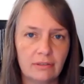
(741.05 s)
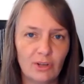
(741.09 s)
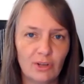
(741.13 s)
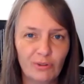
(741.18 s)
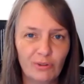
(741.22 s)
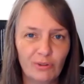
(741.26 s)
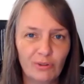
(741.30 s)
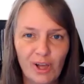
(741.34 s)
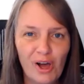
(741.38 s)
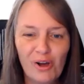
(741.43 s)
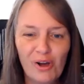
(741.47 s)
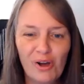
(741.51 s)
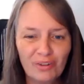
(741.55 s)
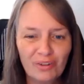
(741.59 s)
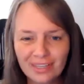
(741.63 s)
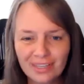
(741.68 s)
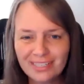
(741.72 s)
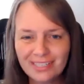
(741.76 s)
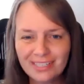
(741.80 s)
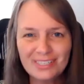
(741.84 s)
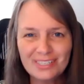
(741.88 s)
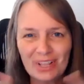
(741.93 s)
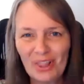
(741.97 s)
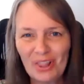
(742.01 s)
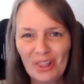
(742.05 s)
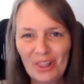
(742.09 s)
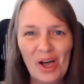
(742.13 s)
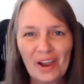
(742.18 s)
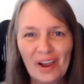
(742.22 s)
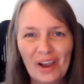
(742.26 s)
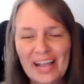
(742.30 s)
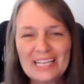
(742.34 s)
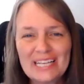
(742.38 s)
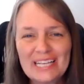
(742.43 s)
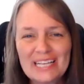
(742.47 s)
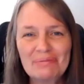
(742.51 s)
So long, this is a
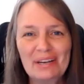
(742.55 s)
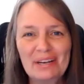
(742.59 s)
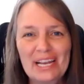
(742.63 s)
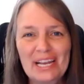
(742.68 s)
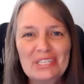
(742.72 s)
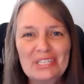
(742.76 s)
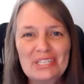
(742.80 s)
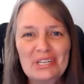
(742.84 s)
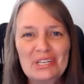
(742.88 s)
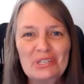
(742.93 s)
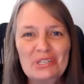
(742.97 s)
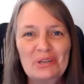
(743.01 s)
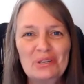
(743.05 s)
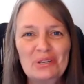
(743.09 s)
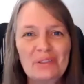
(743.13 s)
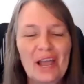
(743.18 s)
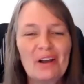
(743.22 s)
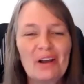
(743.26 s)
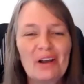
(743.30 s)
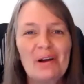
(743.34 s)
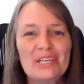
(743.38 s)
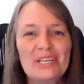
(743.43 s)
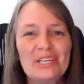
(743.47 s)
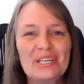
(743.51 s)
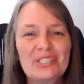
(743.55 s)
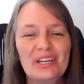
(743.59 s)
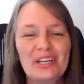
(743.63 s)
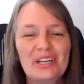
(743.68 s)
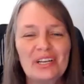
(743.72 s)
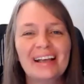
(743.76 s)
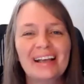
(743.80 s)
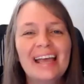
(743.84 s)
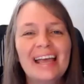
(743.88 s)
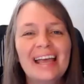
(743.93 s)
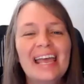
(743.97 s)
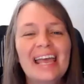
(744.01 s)
long explanation to that
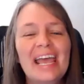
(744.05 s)
question.